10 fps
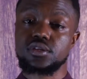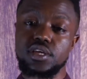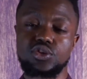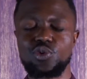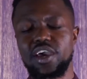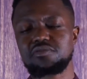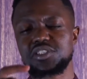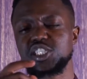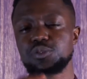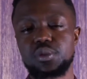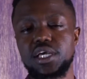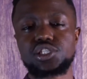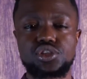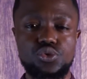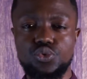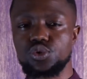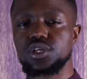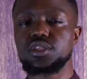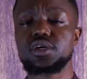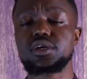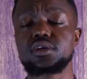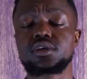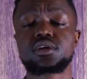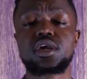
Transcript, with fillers: Then you have a splash of oud in there